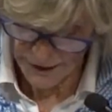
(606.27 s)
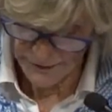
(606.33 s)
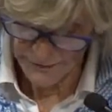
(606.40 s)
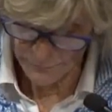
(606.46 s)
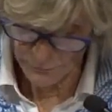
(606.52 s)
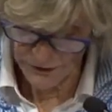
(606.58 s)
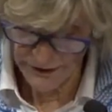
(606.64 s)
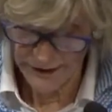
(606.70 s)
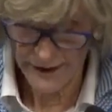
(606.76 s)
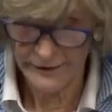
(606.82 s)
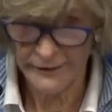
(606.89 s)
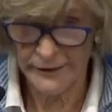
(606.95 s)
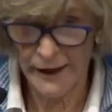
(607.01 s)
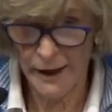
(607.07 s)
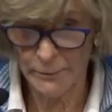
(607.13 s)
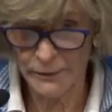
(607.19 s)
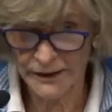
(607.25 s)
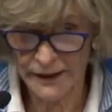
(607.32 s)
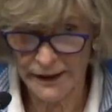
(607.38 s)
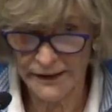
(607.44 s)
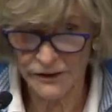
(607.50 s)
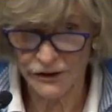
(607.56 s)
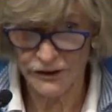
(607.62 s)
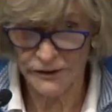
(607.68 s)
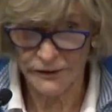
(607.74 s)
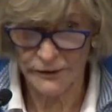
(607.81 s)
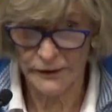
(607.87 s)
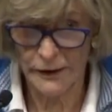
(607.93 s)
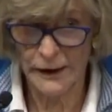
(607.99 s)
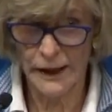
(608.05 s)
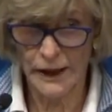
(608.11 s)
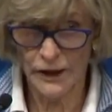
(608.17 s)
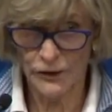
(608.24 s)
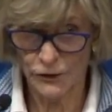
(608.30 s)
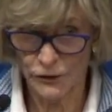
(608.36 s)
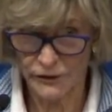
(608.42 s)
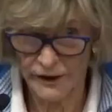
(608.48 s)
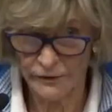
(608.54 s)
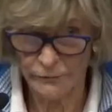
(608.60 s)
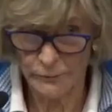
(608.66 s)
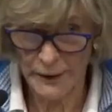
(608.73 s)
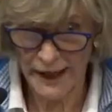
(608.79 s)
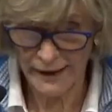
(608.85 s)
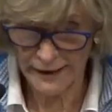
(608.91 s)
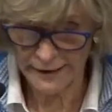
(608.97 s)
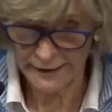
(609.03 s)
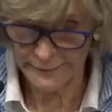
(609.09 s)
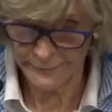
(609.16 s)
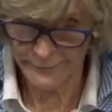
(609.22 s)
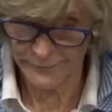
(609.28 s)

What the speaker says: that we had an obligation to give back.